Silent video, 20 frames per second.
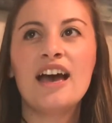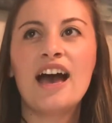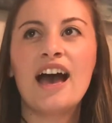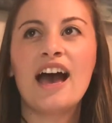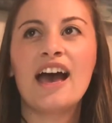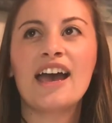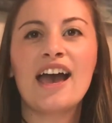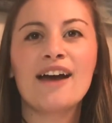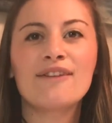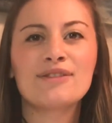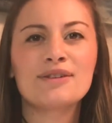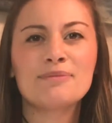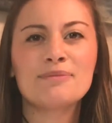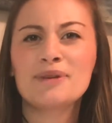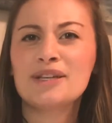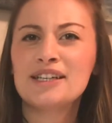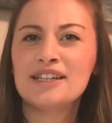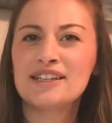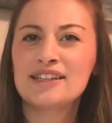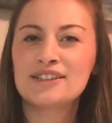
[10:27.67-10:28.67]
I haven't
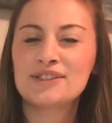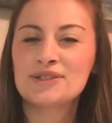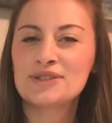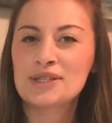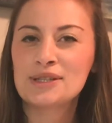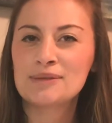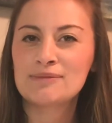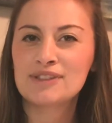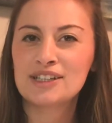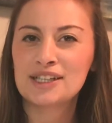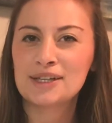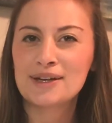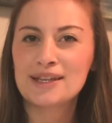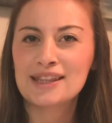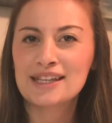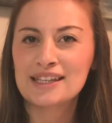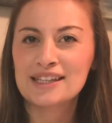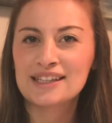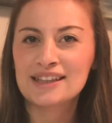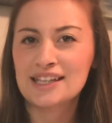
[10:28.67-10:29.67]
made a YouTube video, I
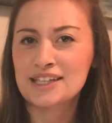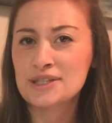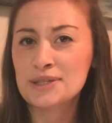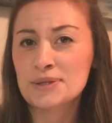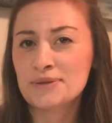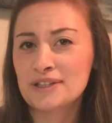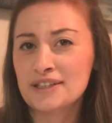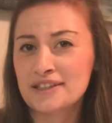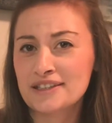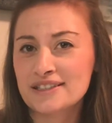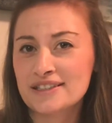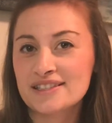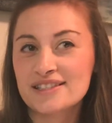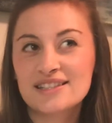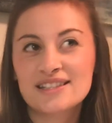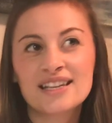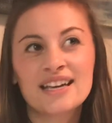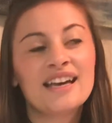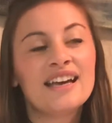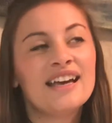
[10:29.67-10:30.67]
think, in like 2 years,
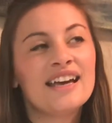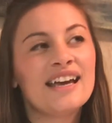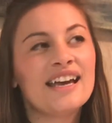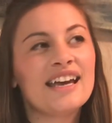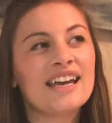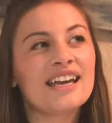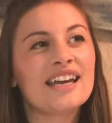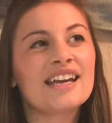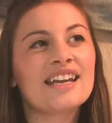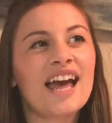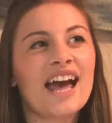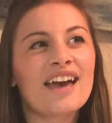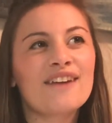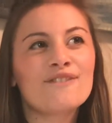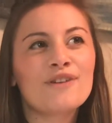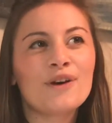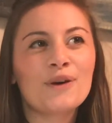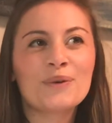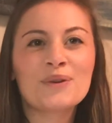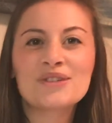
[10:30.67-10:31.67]
and I've
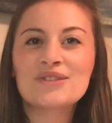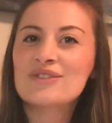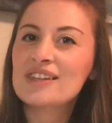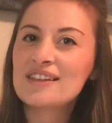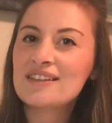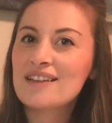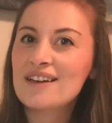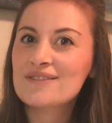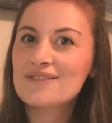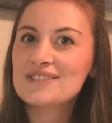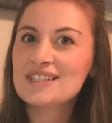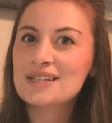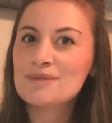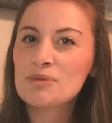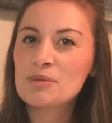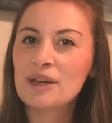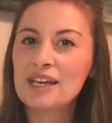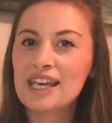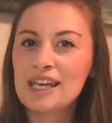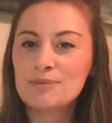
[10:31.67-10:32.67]
always really loved it,
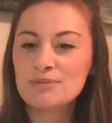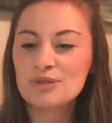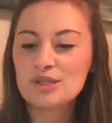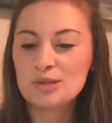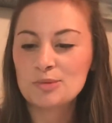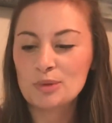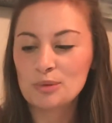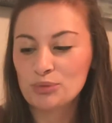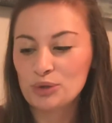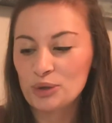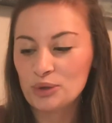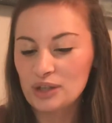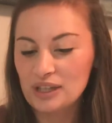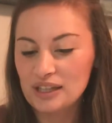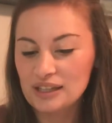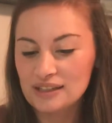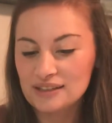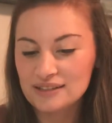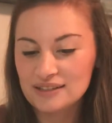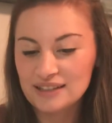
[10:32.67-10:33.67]
but my camera's been
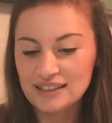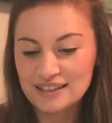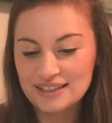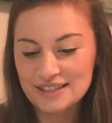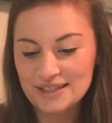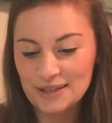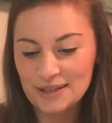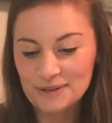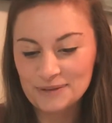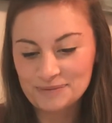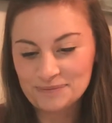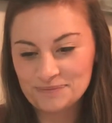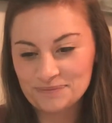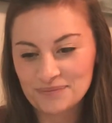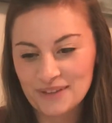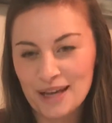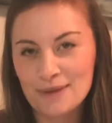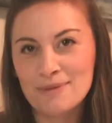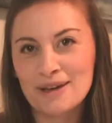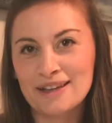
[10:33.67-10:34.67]
broken, so,
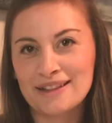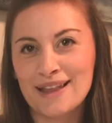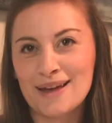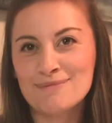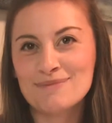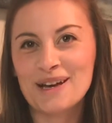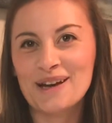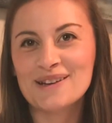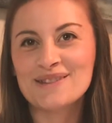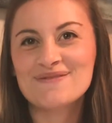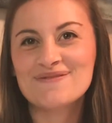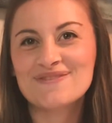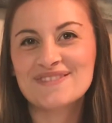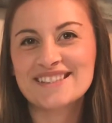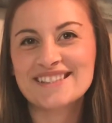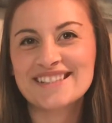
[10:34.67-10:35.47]
and my laptop.